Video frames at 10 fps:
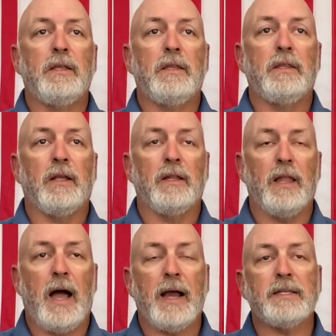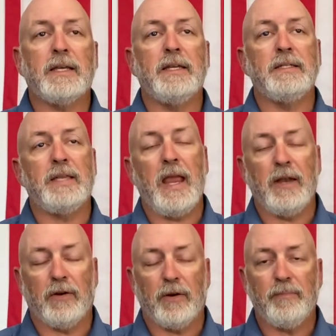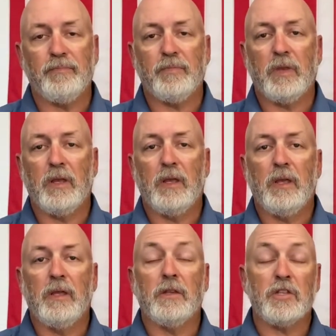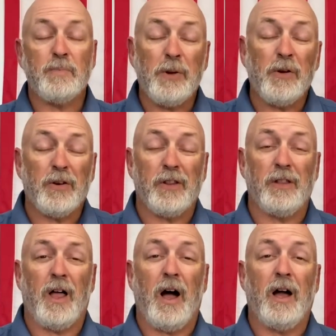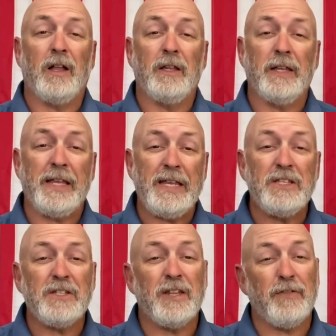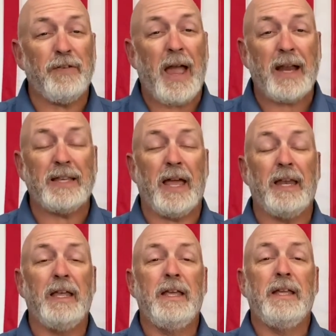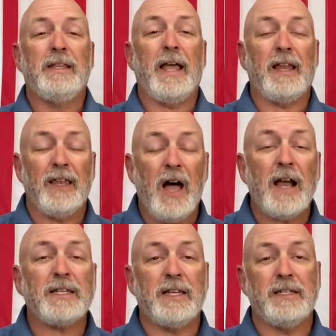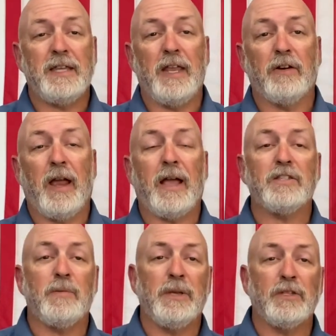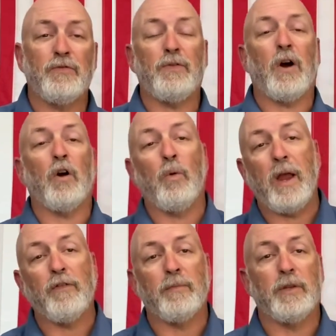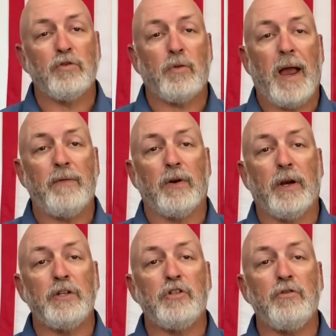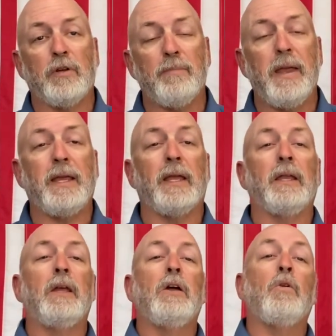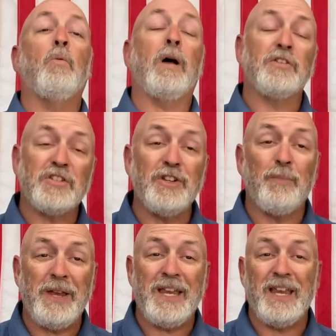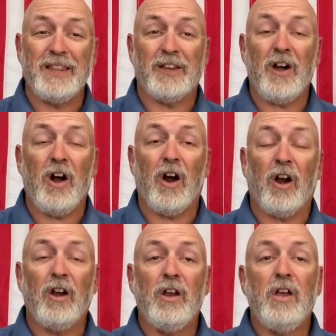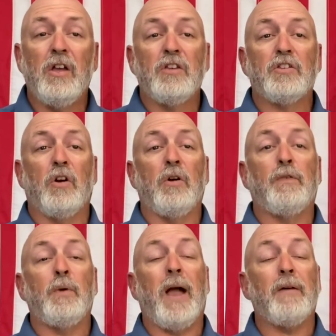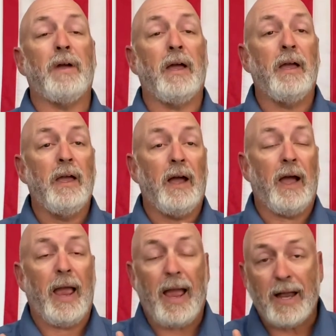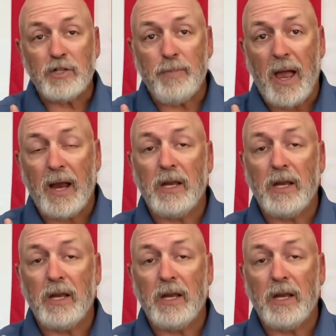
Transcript: the locked container, the spirit of the law leads to the fact that that locked container has to be as far away from the driver as you can make it while still being in the car. So if you have a hatchback